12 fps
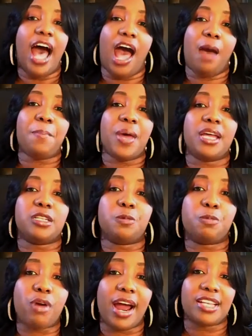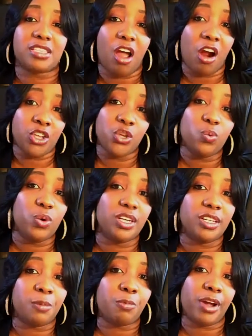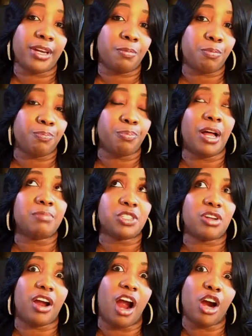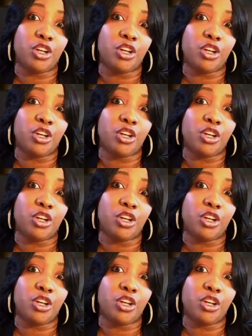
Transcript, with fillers: I paid the price. Are you willing to pay the I'm sorry,